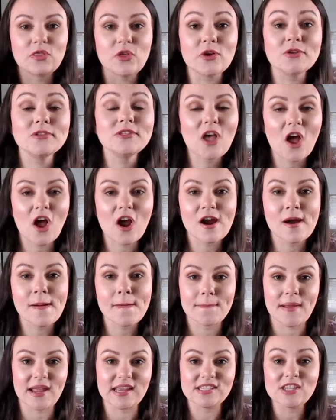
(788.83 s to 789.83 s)
So those
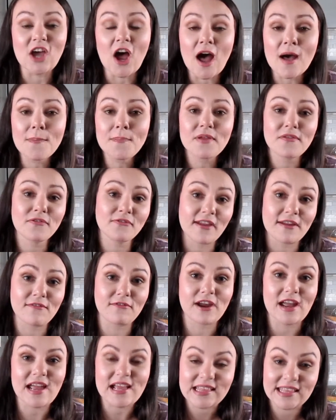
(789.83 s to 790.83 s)
are my
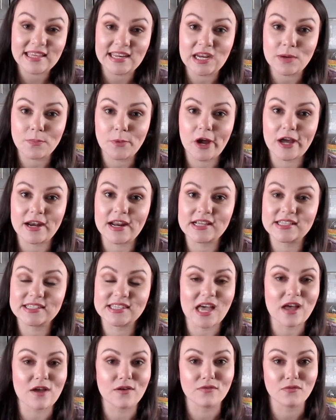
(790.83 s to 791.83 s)
top favorite cleaning
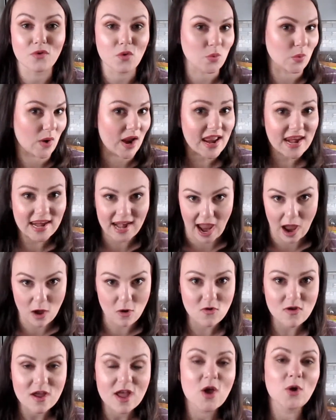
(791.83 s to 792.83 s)
products of right
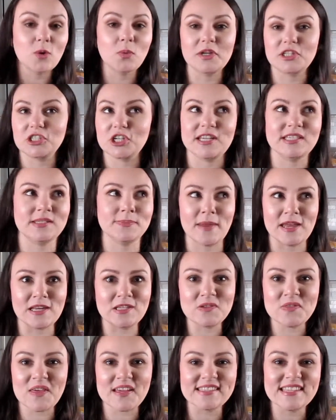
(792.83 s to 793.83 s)
now, which
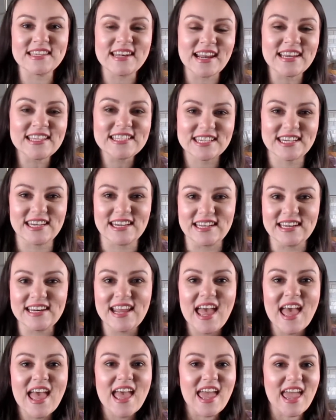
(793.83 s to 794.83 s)
is May
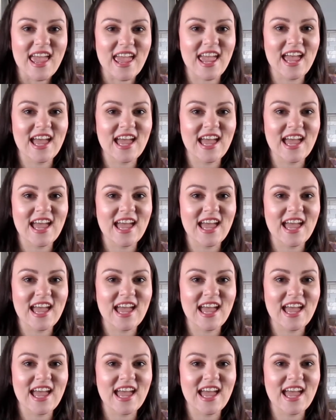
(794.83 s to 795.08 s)
2019,